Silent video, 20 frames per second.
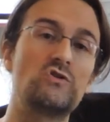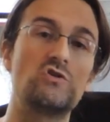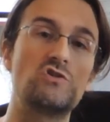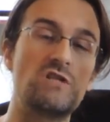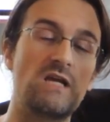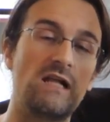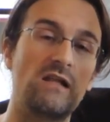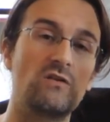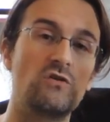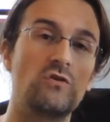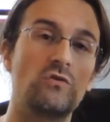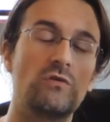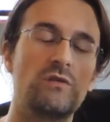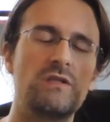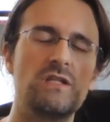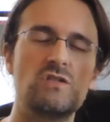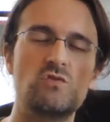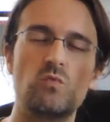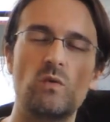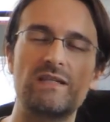to tell you
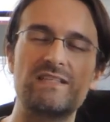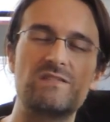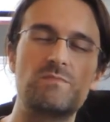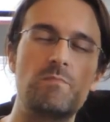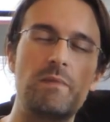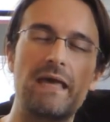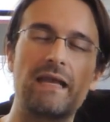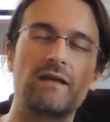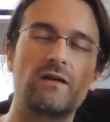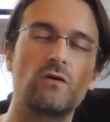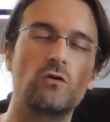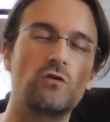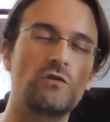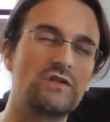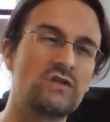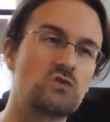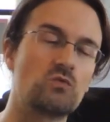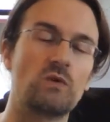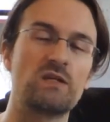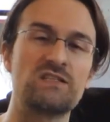this one is better or
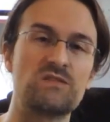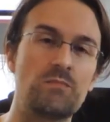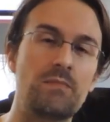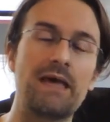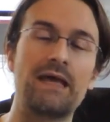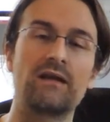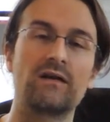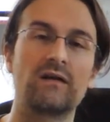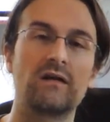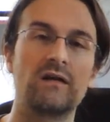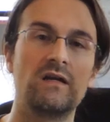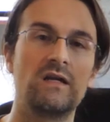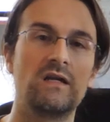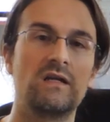this one is better,